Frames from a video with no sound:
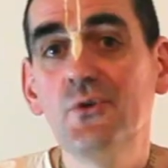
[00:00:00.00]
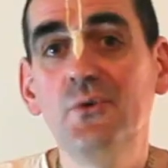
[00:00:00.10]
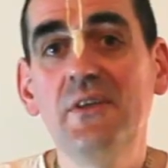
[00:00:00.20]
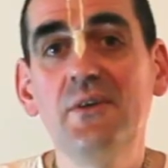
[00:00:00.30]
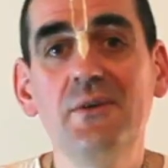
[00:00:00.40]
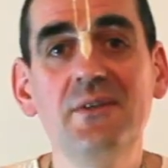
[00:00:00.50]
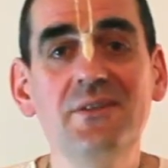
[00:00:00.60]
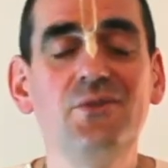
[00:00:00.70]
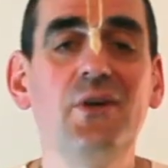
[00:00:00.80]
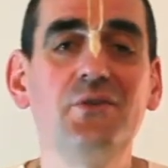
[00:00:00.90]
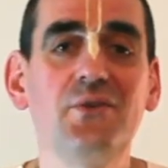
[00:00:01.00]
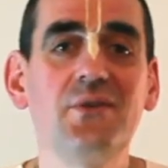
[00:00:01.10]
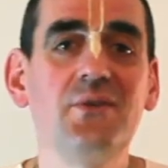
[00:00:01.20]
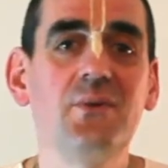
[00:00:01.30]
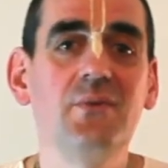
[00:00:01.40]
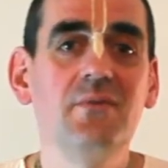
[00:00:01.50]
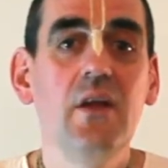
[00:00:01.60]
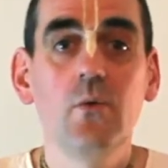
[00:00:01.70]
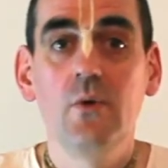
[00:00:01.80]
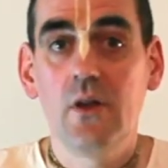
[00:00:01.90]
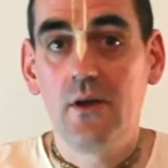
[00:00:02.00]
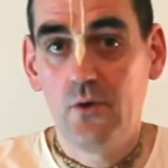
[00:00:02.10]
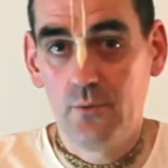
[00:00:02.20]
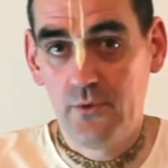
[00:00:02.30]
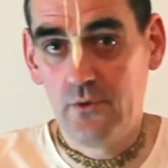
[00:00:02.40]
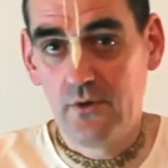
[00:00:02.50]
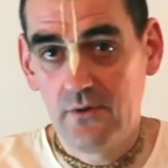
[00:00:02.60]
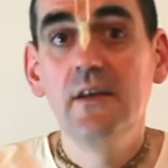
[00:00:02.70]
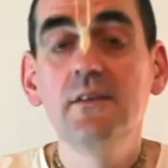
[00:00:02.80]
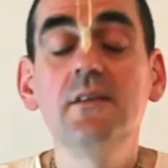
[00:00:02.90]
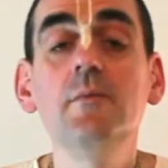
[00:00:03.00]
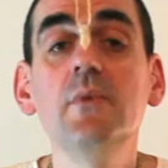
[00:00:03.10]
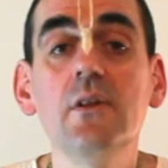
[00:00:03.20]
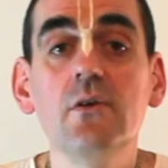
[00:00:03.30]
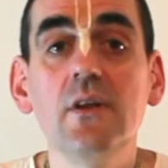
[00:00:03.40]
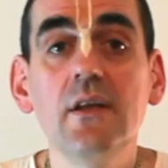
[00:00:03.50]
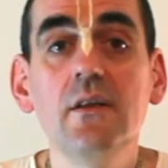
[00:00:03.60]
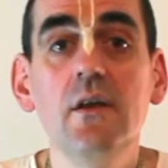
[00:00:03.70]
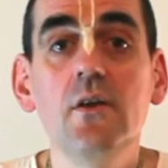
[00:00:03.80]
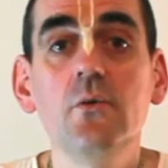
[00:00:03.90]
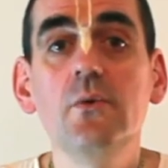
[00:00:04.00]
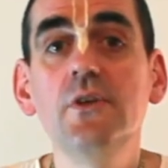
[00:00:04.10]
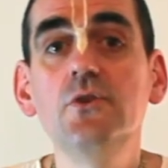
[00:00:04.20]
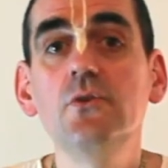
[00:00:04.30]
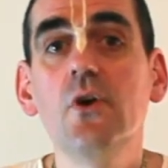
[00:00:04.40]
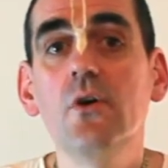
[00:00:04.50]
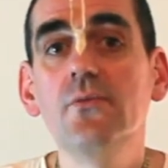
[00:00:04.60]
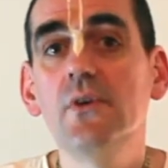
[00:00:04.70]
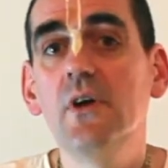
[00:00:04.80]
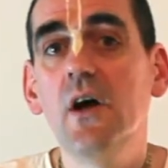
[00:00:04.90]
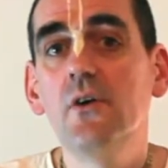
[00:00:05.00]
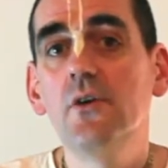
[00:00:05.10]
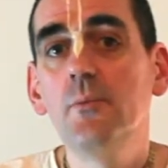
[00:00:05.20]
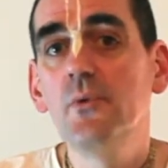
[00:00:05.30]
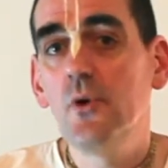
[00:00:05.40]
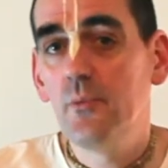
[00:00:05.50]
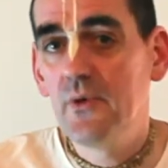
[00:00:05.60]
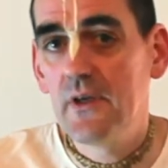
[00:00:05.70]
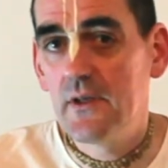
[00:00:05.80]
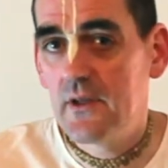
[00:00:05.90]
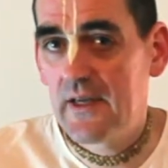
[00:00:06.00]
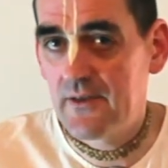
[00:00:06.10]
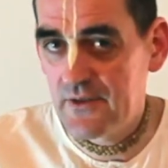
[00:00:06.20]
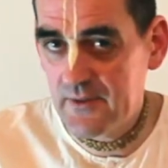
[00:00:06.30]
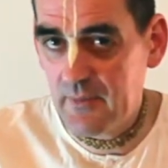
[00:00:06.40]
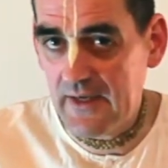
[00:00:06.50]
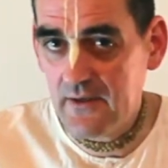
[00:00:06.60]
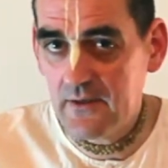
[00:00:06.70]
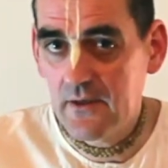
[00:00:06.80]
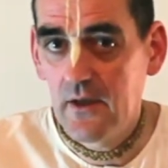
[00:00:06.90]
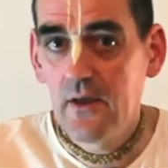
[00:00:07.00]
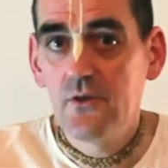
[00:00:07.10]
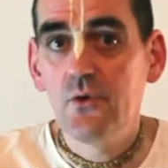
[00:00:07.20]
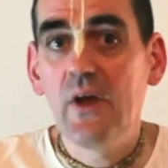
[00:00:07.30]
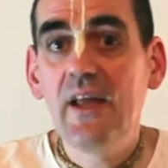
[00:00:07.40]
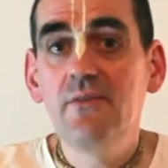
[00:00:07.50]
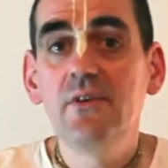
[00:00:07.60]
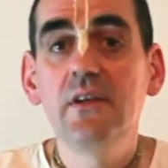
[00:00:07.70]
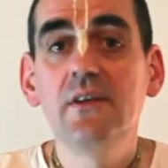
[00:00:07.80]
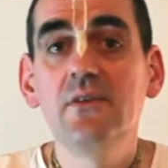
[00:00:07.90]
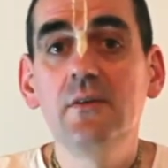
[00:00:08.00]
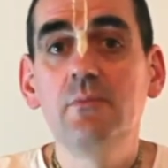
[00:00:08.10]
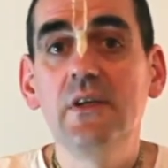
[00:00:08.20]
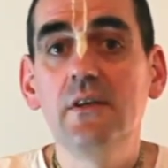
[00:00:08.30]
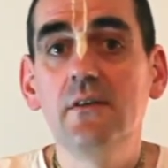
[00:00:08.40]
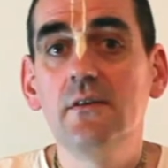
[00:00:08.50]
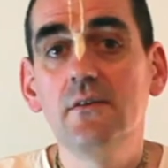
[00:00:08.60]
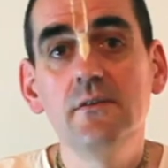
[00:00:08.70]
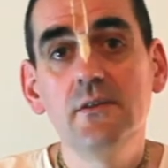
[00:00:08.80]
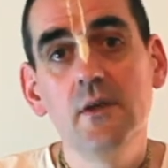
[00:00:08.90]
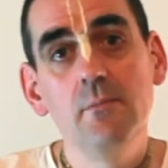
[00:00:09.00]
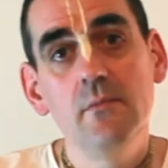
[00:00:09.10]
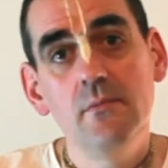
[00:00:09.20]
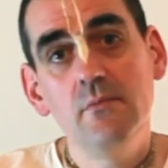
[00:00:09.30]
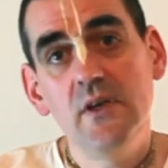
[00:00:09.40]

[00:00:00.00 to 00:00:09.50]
return this gesture to us. Well, I hope you don't. Similarly, we should offer our appropriate respect to every living being. Some might